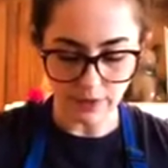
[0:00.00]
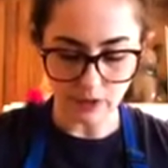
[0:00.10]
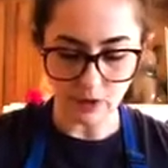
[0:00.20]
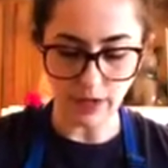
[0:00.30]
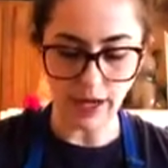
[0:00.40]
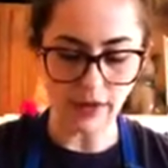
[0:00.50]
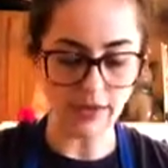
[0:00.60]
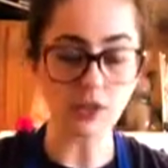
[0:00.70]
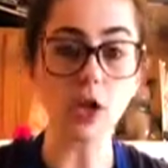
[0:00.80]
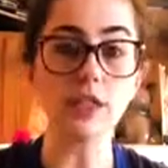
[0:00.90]
Okay, this
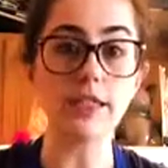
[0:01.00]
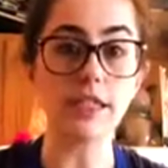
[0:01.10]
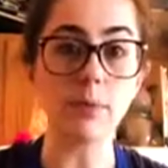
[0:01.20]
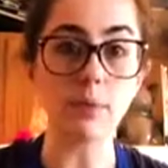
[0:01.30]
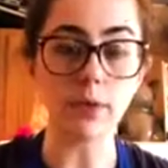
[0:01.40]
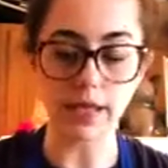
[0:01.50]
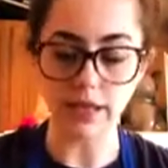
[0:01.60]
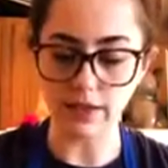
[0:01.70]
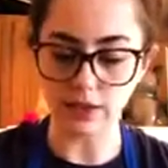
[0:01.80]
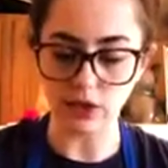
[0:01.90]
is called dimpling
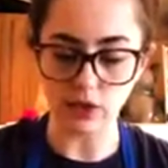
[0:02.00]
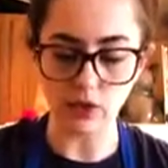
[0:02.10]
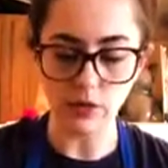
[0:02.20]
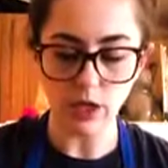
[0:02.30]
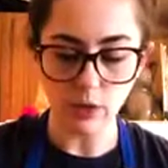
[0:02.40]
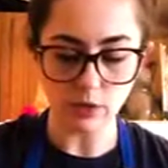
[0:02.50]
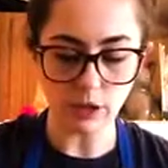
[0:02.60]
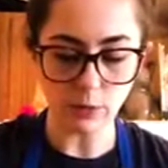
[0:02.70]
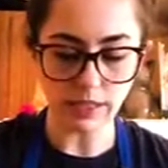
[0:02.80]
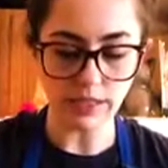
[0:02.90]
the dough.
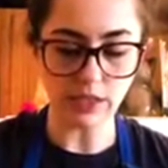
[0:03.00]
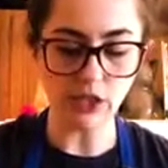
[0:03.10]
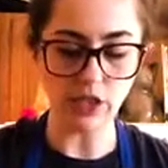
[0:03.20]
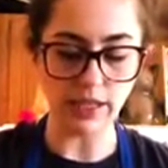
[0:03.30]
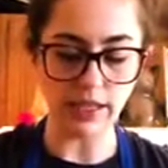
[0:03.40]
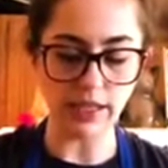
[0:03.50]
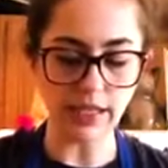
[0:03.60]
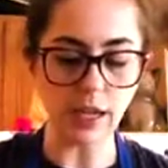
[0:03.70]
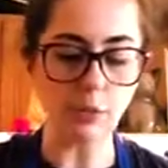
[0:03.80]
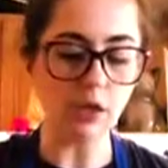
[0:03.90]
Just pressing gently.
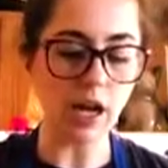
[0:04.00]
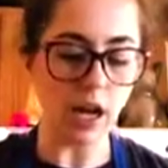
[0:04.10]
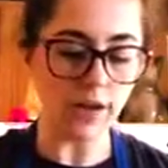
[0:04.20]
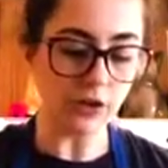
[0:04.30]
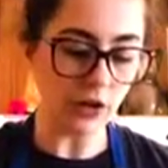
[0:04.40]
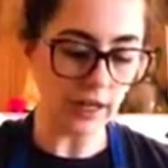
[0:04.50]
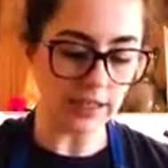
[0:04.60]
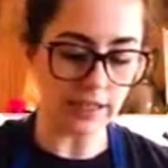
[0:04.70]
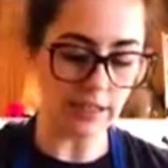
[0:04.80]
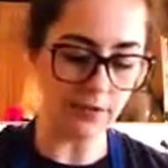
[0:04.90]
Again, we're not trying
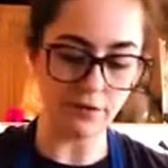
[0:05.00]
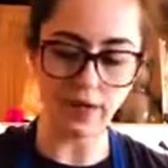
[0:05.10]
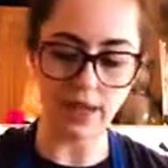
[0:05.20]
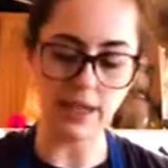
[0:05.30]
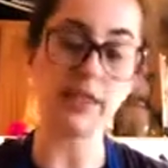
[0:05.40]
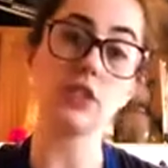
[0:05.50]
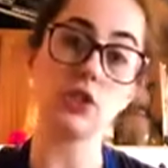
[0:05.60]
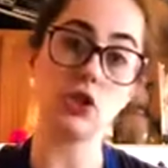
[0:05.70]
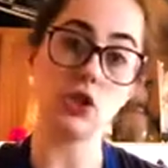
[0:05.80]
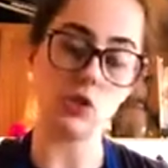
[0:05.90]
to deflate this
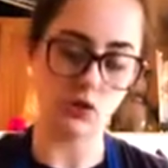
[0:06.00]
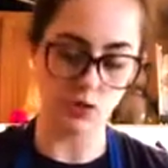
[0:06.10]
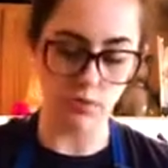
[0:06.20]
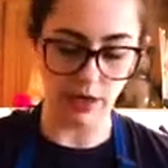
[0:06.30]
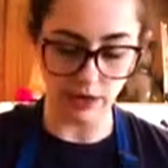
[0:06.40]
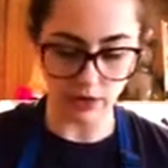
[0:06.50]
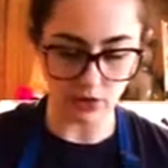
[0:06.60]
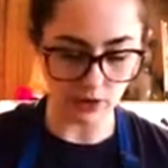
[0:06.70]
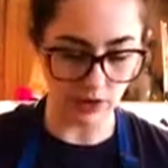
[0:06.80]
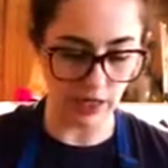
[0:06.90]
too much,
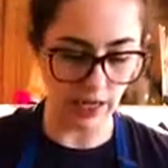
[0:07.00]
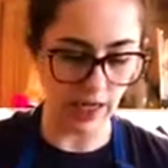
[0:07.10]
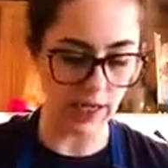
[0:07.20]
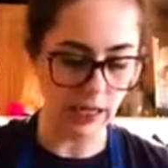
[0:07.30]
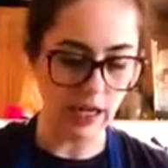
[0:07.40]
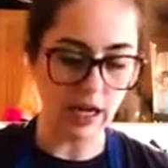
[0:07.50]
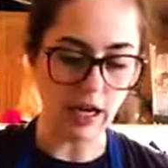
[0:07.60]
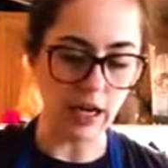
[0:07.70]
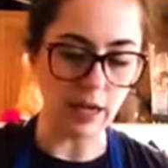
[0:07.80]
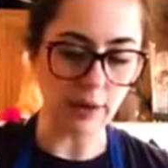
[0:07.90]
okay?
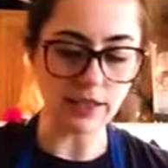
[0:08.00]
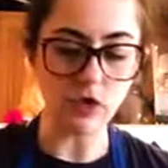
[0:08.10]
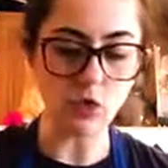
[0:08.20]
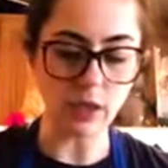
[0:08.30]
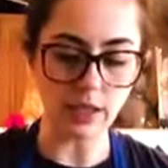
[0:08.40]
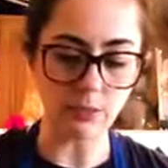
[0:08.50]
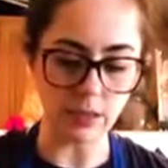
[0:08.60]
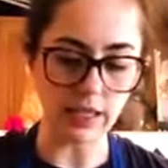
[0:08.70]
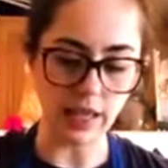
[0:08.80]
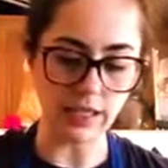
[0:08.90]
I still want it to
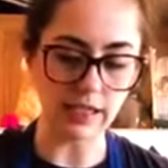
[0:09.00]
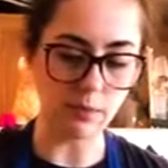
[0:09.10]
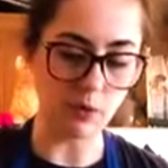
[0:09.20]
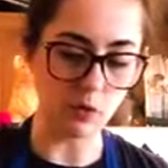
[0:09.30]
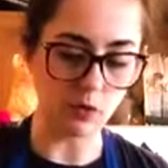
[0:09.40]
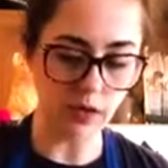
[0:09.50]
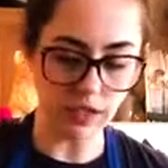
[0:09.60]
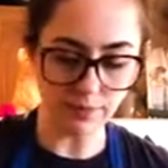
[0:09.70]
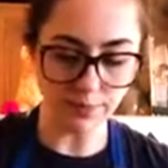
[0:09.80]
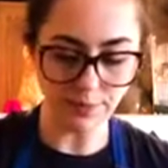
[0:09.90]
be nice and poofy,